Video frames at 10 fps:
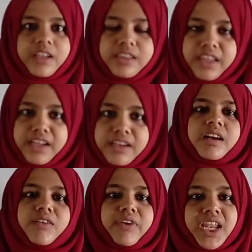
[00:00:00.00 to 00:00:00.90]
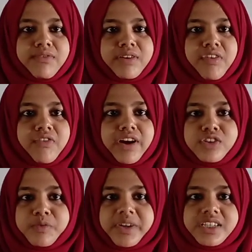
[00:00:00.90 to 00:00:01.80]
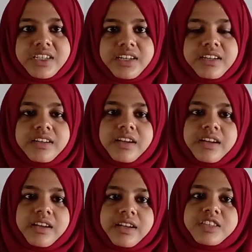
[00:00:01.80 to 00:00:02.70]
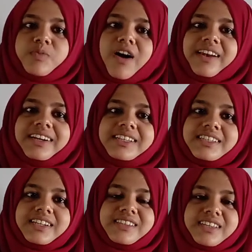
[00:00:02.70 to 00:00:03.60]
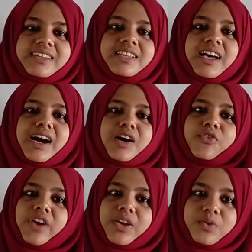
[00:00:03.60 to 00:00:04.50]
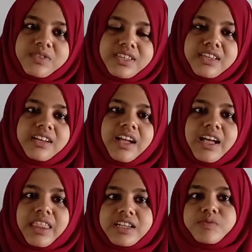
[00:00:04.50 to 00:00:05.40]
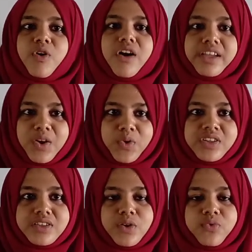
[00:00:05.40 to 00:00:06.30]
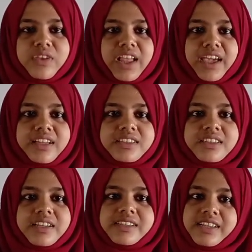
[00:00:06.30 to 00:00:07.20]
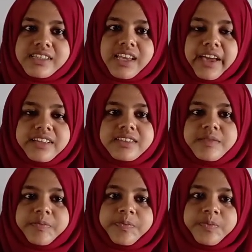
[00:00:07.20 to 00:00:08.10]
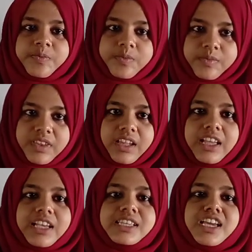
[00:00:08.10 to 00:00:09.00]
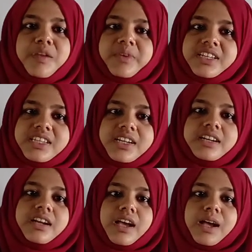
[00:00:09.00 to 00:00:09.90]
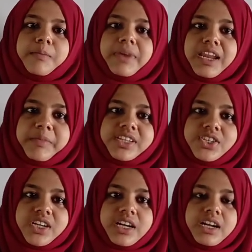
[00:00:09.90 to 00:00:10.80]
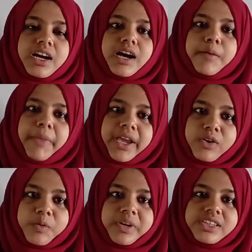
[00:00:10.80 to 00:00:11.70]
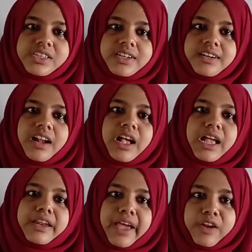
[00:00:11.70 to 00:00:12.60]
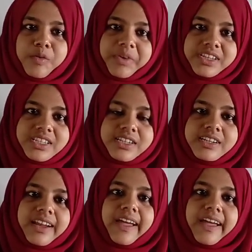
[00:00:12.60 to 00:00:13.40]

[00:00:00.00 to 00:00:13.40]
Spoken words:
Then whenever we want to measure smaller distances, we are using the smaller units of length such as centimeter, millimeter, micrometer, nanometer,